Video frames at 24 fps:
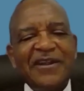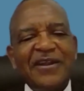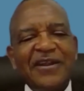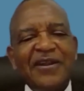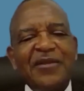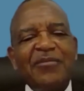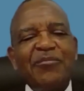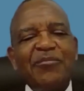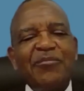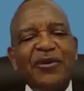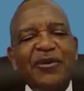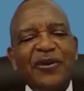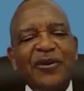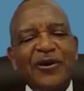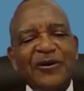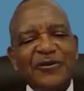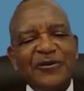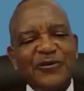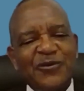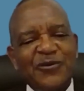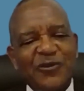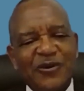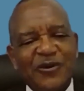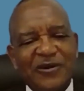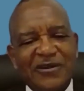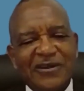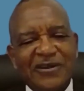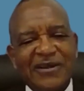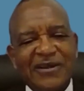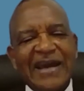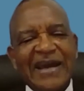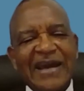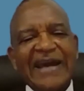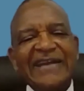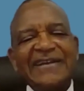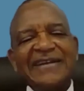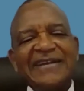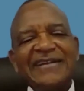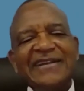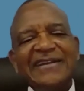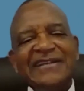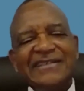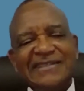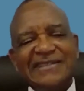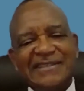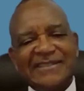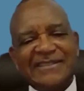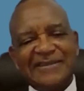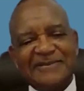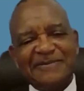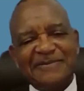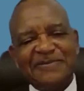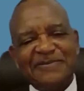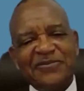blood work, at least.